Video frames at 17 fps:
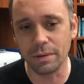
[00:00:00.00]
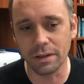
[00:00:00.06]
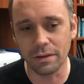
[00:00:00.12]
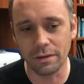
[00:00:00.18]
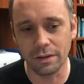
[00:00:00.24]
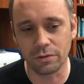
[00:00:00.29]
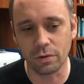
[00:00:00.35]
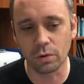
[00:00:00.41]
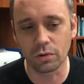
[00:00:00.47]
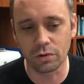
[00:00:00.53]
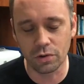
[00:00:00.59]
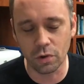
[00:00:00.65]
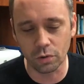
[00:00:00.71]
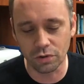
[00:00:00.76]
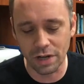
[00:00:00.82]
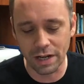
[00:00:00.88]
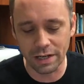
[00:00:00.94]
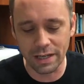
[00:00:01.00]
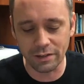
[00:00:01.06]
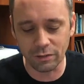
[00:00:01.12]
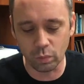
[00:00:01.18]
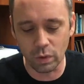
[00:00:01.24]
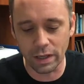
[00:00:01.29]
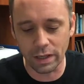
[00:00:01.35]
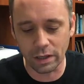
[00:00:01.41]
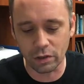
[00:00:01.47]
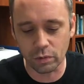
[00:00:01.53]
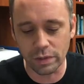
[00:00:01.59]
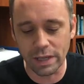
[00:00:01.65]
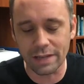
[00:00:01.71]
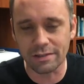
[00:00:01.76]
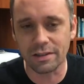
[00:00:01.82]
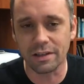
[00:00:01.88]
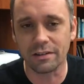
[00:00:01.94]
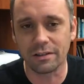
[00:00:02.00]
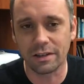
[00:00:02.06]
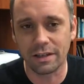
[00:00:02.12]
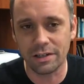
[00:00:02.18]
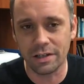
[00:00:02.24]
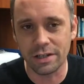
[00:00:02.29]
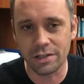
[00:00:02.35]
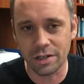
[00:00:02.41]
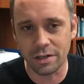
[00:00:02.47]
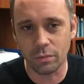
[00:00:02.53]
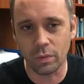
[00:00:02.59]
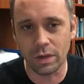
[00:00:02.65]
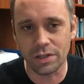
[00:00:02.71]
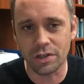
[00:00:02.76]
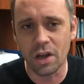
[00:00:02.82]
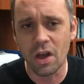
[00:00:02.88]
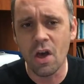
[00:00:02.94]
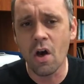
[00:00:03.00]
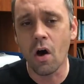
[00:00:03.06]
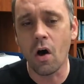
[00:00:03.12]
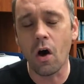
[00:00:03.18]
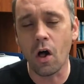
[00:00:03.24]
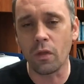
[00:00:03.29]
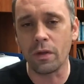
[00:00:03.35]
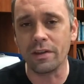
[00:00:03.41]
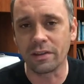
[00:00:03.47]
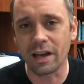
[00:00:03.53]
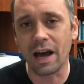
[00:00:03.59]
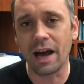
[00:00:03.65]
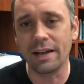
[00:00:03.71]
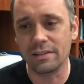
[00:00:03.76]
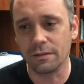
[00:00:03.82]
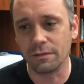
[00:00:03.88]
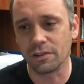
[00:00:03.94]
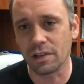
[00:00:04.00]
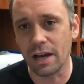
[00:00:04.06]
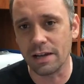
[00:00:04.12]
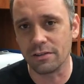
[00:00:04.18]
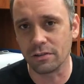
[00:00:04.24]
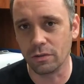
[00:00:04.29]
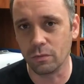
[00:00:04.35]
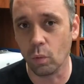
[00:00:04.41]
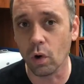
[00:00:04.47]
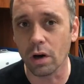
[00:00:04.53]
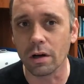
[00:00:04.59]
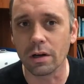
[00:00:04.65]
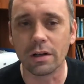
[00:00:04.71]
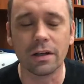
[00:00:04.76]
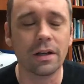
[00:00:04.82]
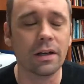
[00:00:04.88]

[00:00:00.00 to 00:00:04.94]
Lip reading: but the cultural technique is what creates this condition in which all these kinds of sites work.